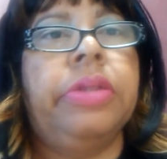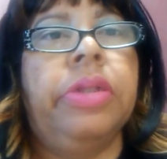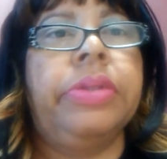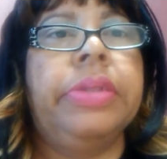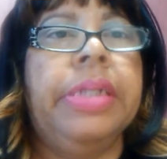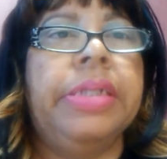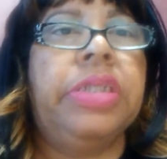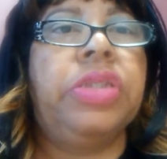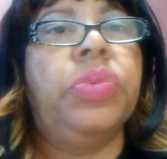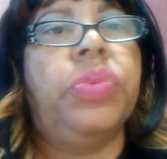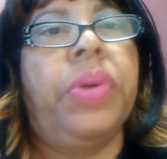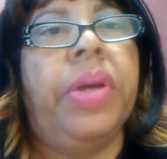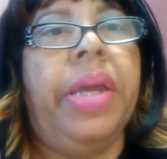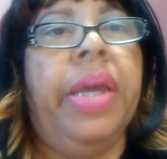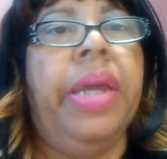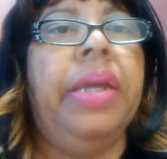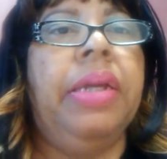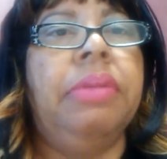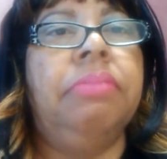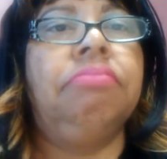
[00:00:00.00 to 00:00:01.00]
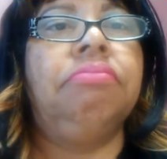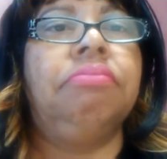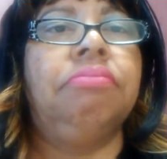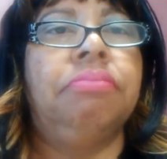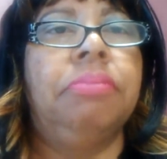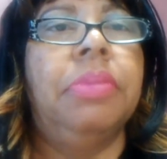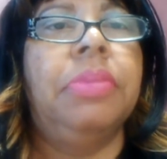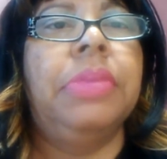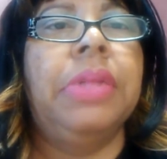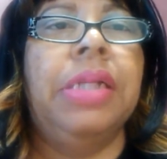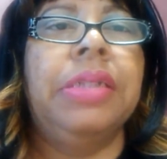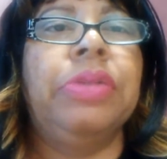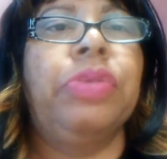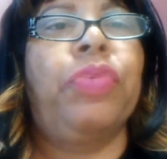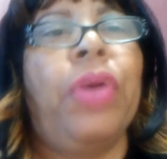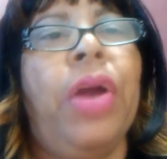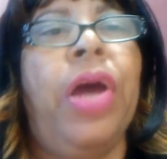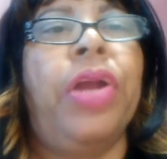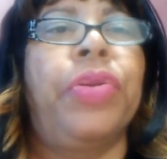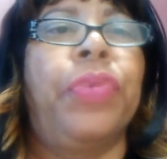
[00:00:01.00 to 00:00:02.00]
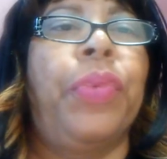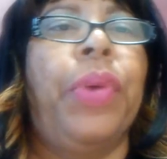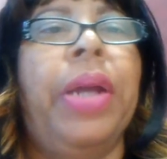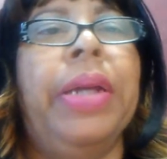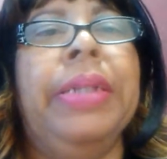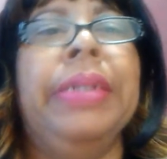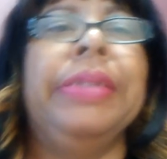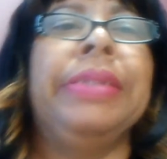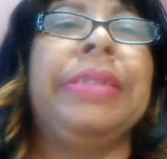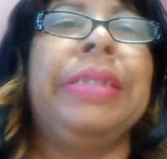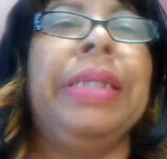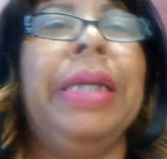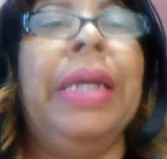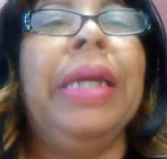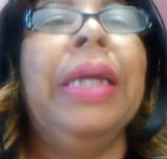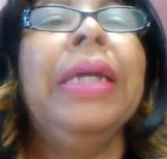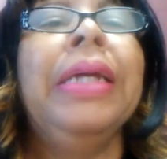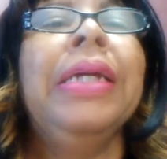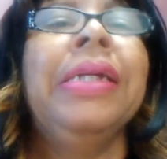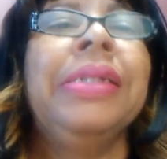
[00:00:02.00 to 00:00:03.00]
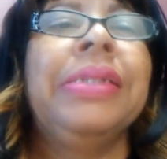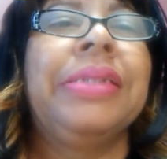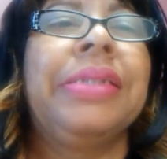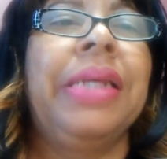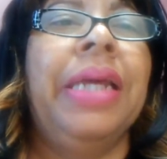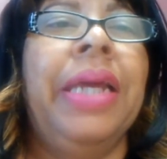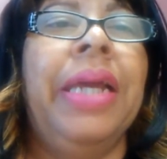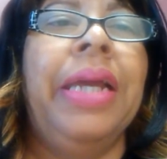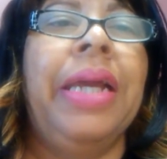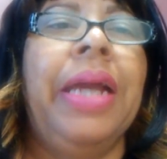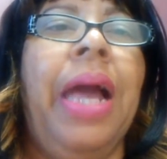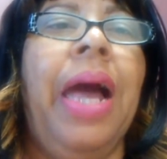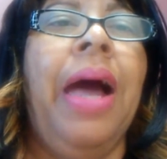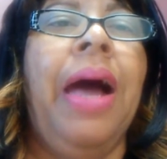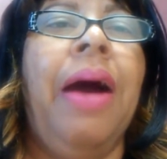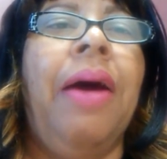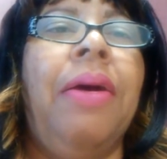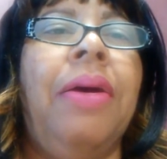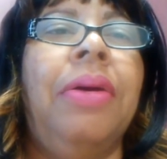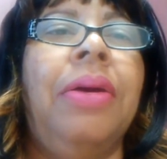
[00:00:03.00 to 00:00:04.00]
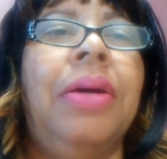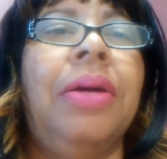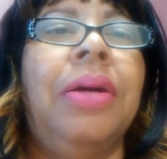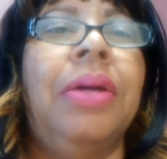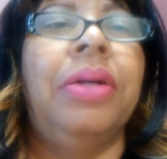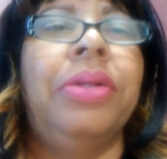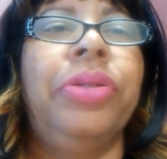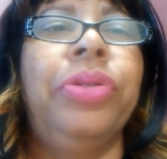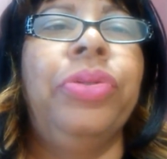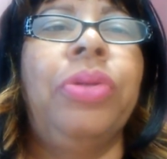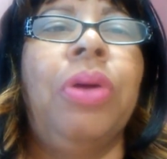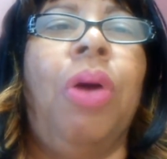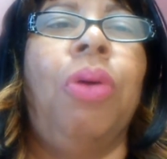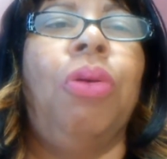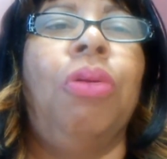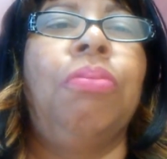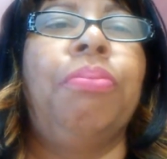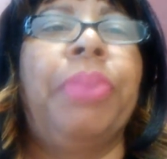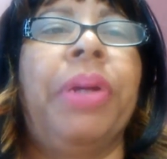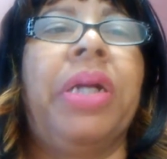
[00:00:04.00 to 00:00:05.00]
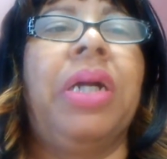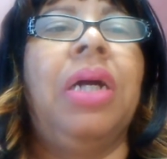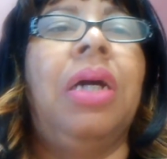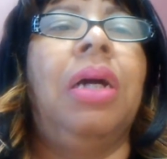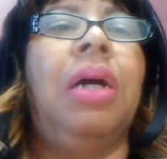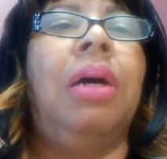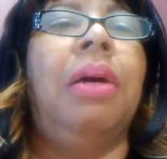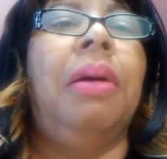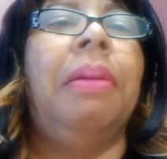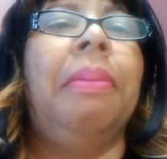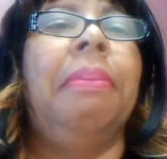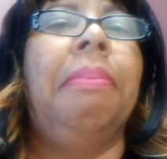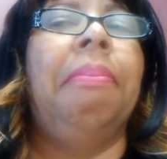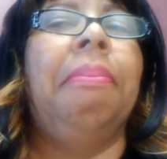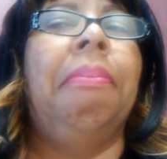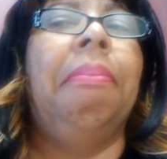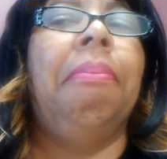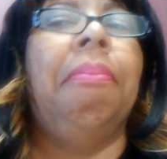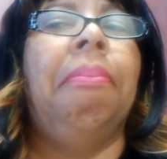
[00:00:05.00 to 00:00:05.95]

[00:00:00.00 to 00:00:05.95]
that's around the way of saying how you don't become